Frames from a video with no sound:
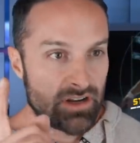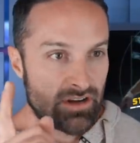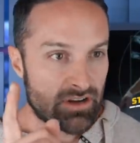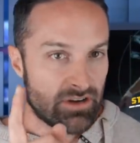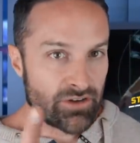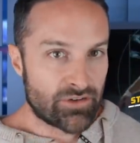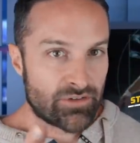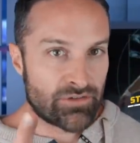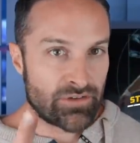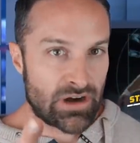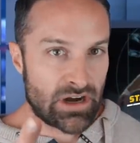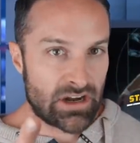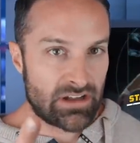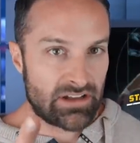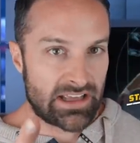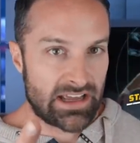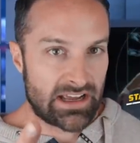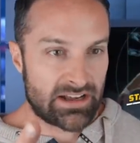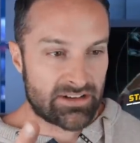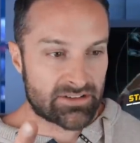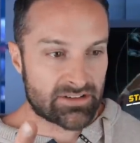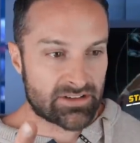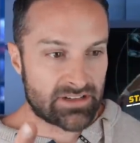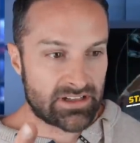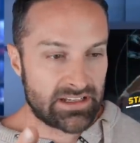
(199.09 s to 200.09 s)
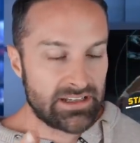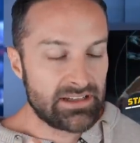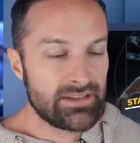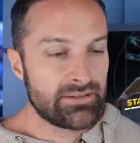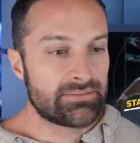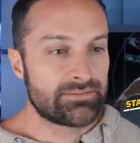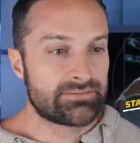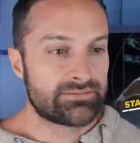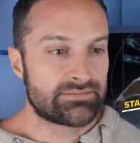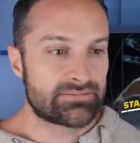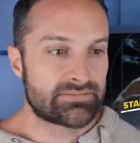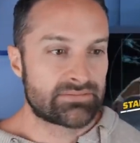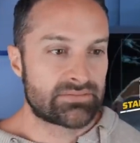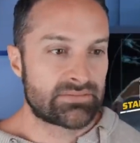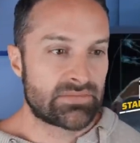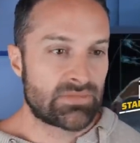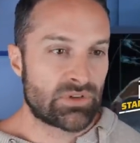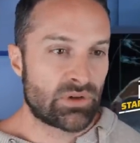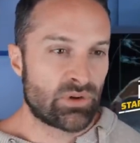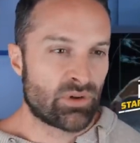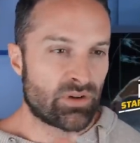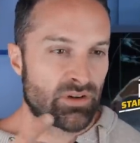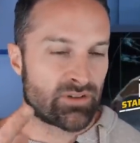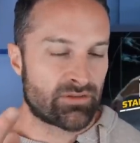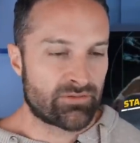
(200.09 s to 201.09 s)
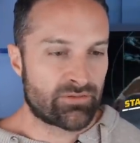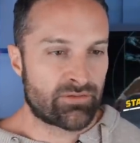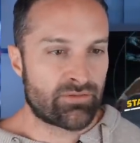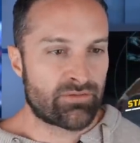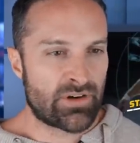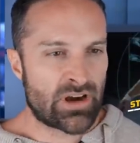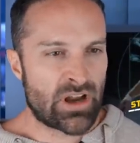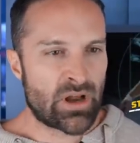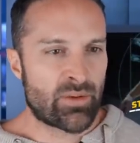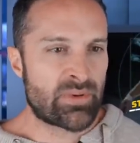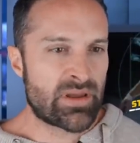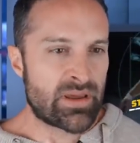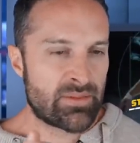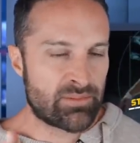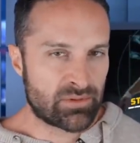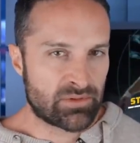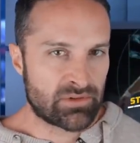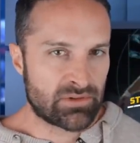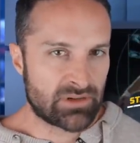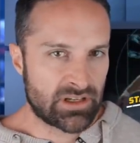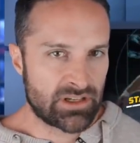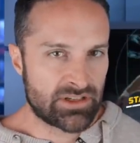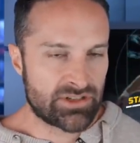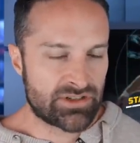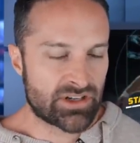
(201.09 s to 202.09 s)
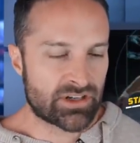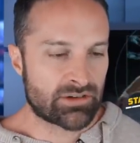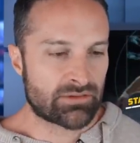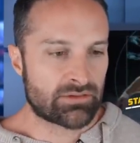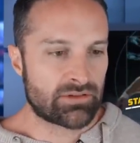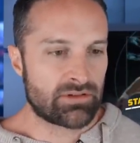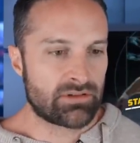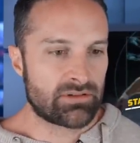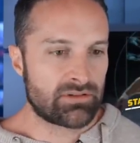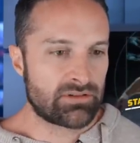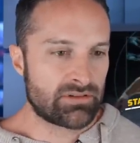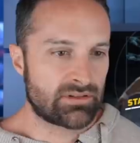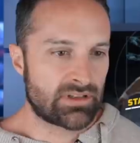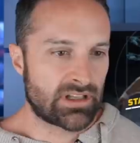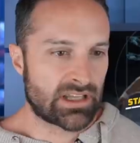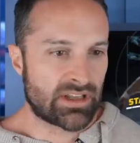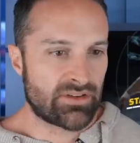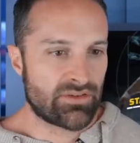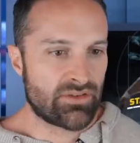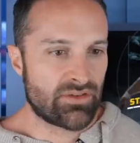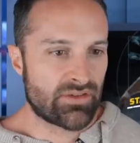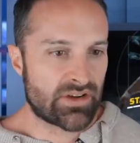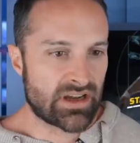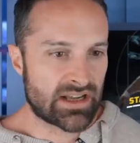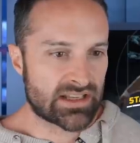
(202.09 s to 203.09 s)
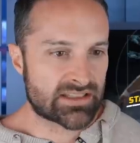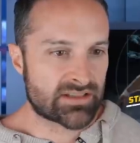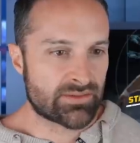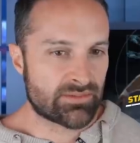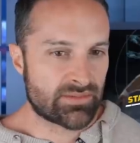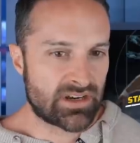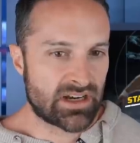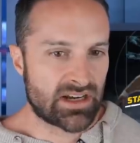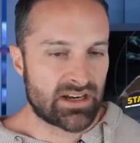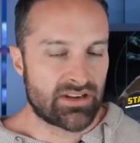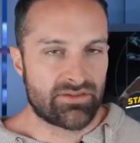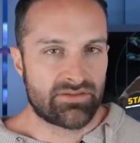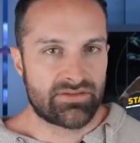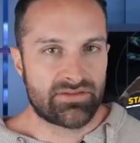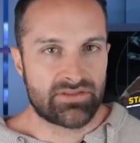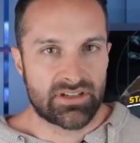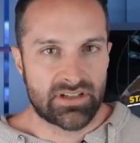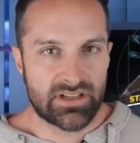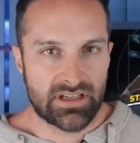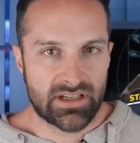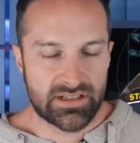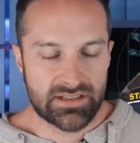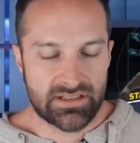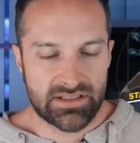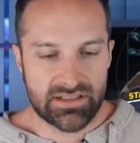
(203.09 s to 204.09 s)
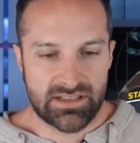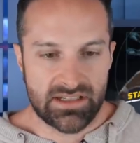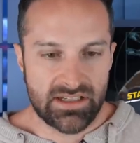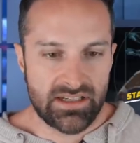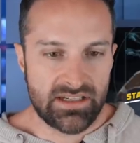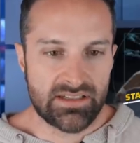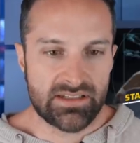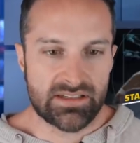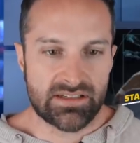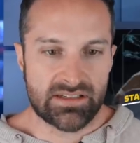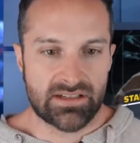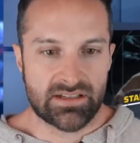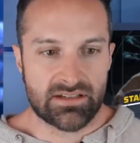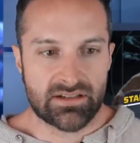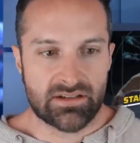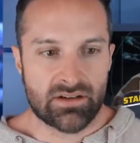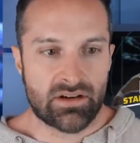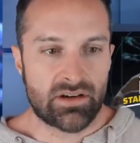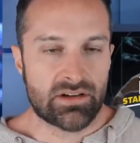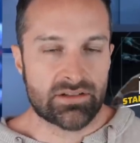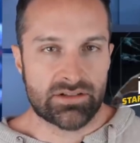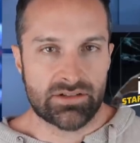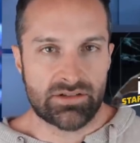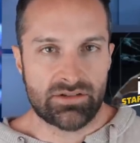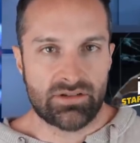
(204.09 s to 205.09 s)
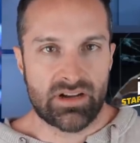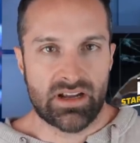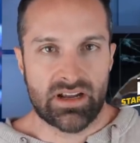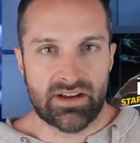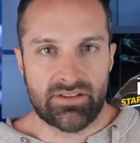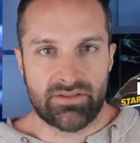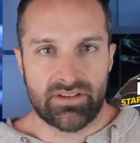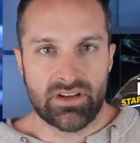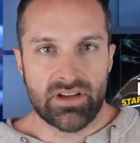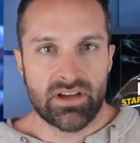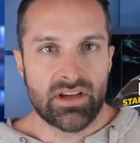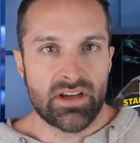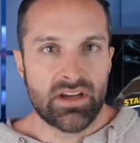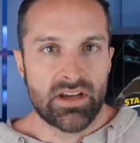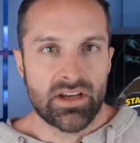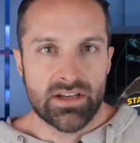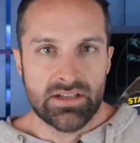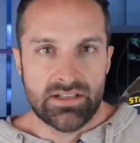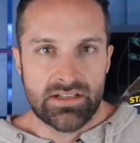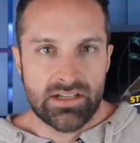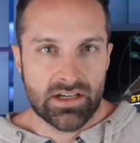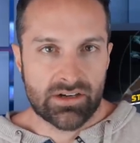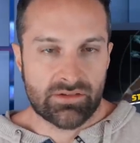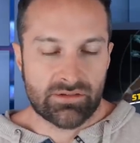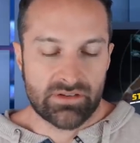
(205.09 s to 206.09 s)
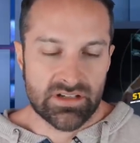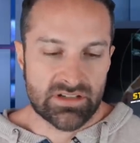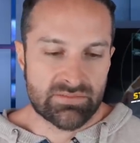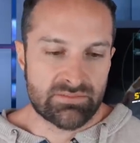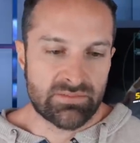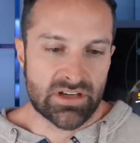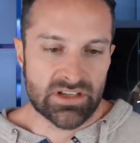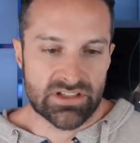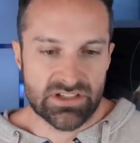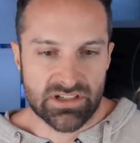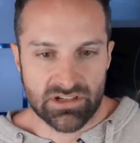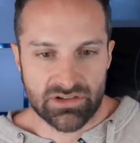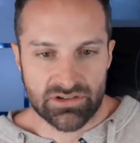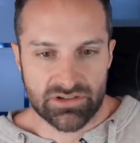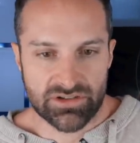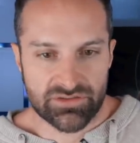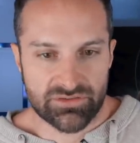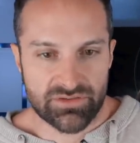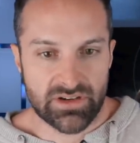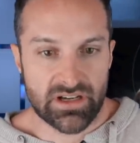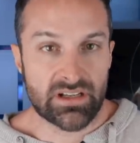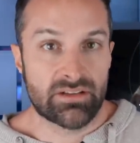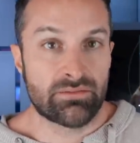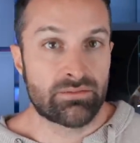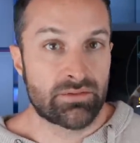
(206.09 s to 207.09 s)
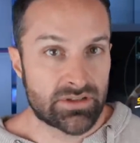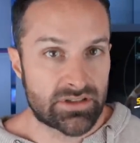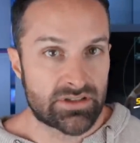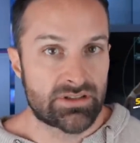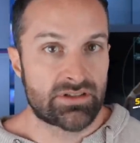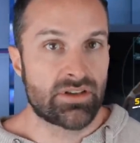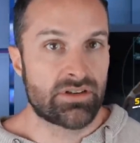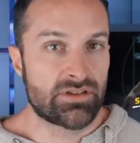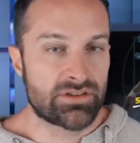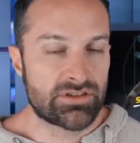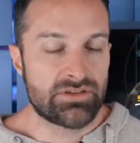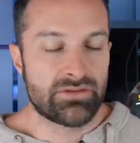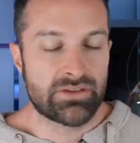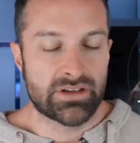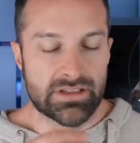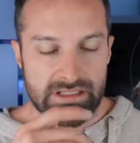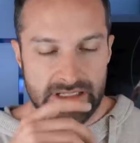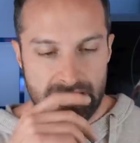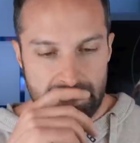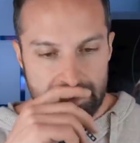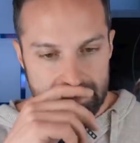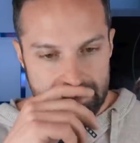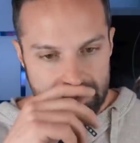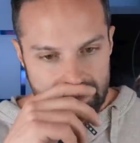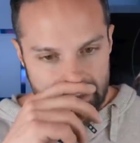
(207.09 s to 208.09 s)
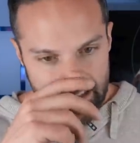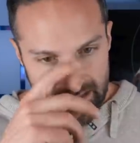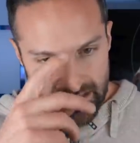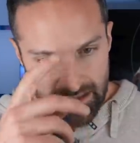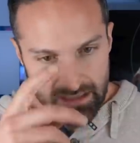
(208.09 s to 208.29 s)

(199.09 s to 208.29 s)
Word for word: frail elderly or frail people in general, like if you've got some kind of uh, disease that causes you to have decreased muscular strength, which those do exist,